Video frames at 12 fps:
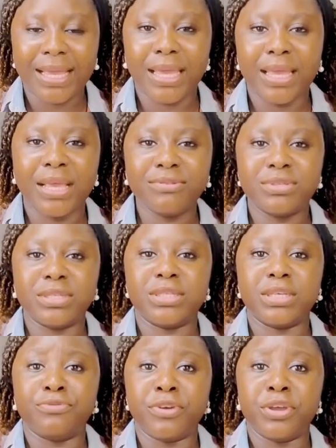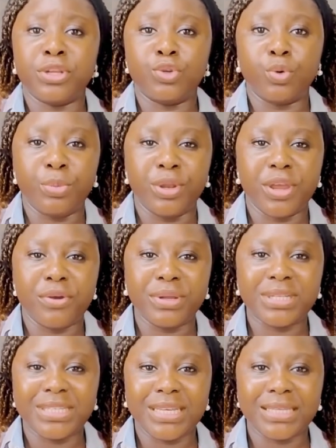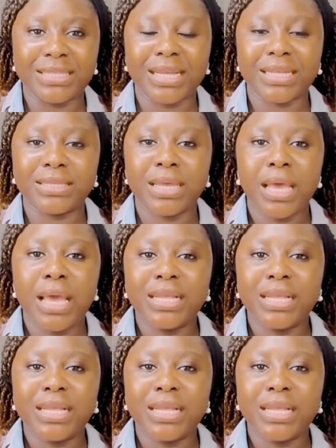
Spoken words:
it gives it a very domineering taste that